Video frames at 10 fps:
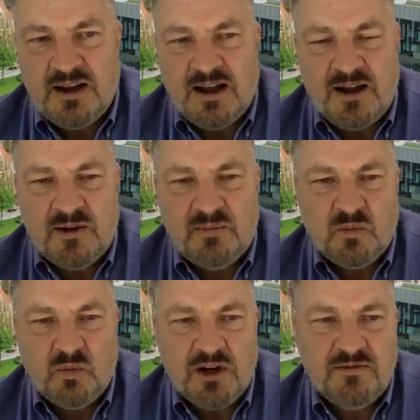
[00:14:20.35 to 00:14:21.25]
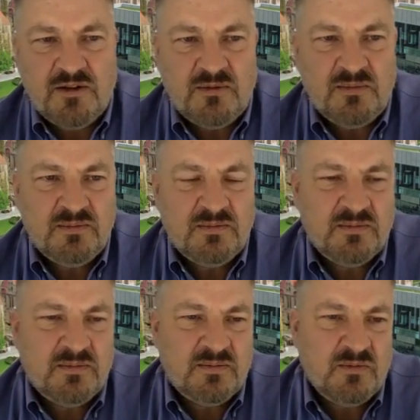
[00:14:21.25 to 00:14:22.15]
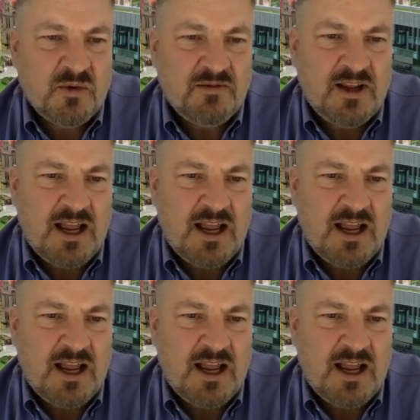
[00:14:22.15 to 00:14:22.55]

One of the